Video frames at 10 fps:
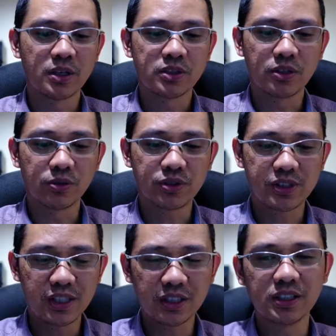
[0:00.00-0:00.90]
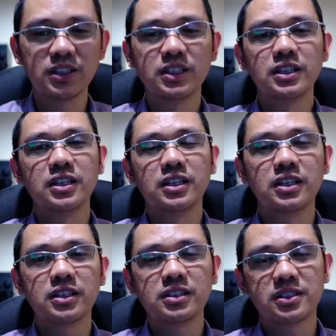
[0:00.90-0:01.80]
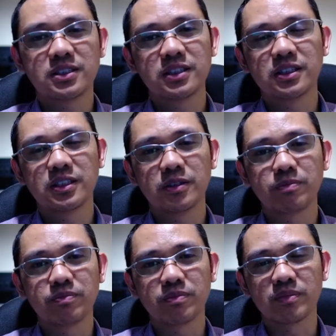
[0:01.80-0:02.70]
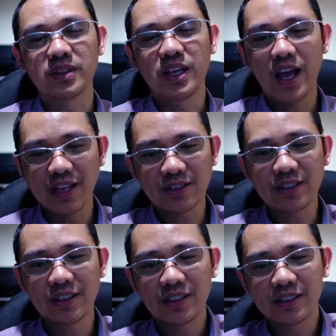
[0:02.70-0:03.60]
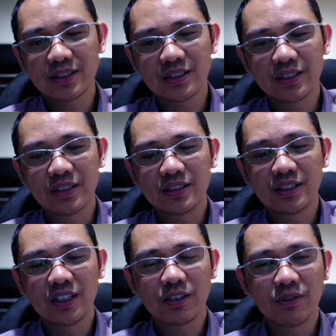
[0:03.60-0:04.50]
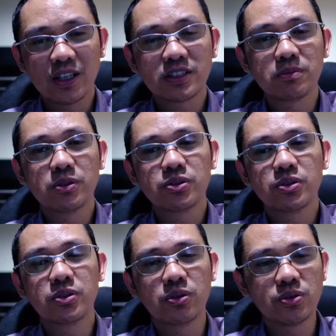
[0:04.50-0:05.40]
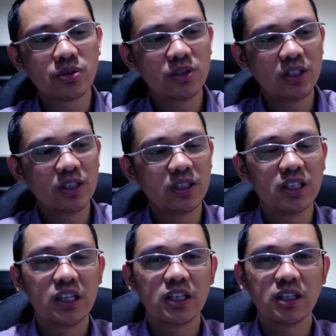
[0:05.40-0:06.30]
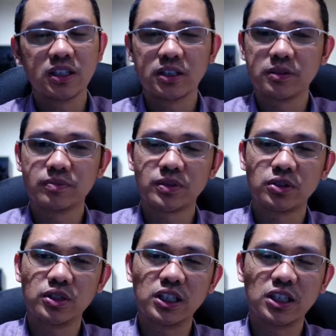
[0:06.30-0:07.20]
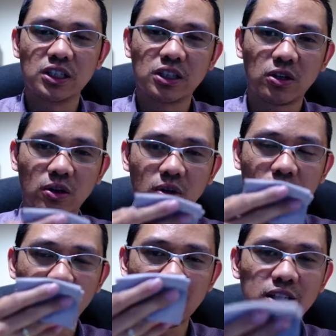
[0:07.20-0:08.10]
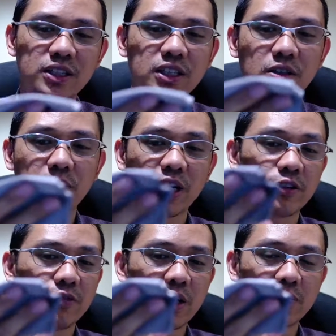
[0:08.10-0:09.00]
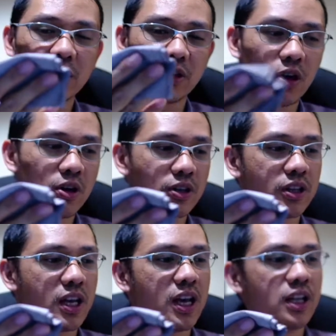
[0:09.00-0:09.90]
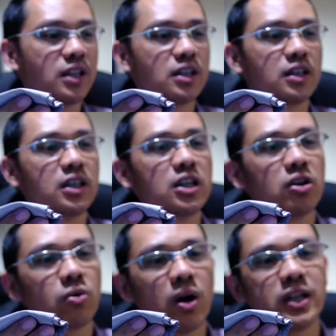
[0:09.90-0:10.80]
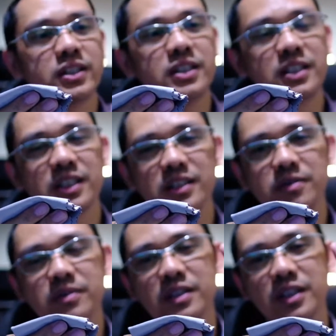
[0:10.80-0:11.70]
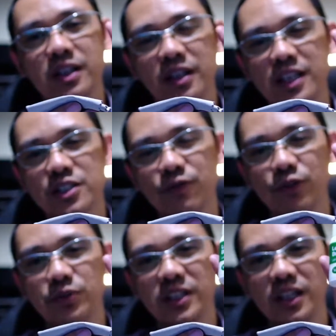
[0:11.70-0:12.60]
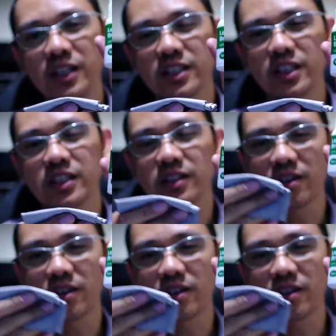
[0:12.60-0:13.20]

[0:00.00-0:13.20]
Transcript: So still, it's um, the answer is uh, it's still advisable to go to the Um, to the uh, quality uh, microfiber cloth and uh, quality uh, lens fluid cleaner that